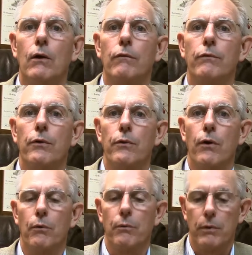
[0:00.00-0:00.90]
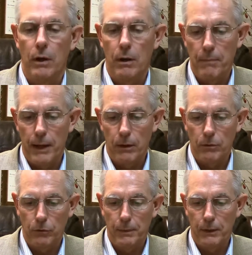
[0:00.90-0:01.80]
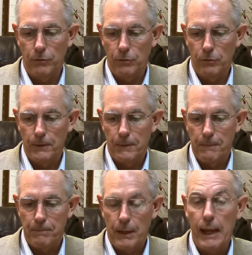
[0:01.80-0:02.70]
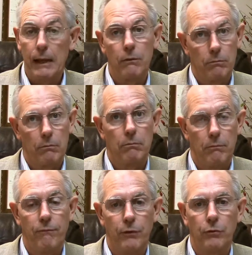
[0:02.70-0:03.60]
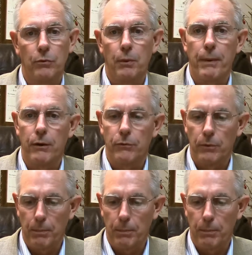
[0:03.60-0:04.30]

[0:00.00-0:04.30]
for their own uh, medical expenses and physical repairs to the